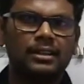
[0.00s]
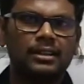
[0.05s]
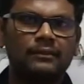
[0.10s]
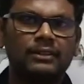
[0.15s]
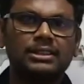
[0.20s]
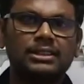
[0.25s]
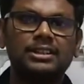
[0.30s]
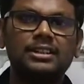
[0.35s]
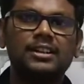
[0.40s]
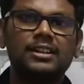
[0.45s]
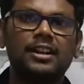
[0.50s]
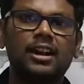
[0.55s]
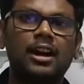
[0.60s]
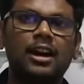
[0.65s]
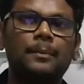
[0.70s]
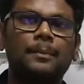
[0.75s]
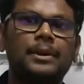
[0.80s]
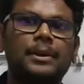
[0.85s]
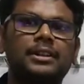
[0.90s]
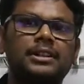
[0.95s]
within an
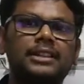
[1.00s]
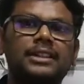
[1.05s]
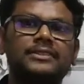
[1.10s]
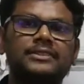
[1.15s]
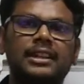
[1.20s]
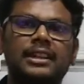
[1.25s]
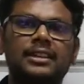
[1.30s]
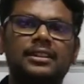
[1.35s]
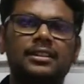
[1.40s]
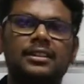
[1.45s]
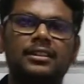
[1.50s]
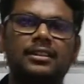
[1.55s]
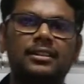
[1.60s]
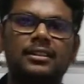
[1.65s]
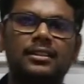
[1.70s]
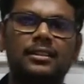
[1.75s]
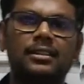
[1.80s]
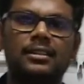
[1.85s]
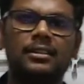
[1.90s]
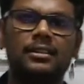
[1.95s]
operating cycle.
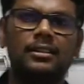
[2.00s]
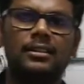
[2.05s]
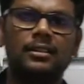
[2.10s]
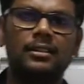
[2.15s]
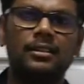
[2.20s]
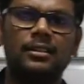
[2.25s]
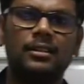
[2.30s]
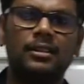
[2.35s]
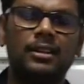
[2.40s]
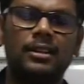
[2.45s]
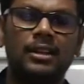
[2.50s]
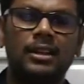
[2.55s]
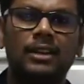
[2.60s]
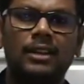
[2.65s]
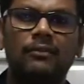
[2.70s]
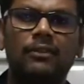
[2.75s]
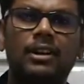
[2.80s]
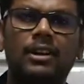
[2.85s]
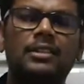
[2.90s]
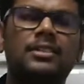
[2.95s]

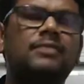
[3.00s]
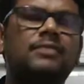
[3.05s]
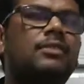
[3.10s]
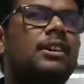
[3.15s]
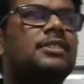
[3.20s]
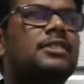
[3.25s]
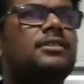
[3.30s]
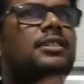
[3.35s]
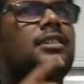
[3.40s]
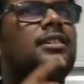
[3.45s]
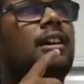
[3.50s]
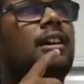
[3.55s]
What is that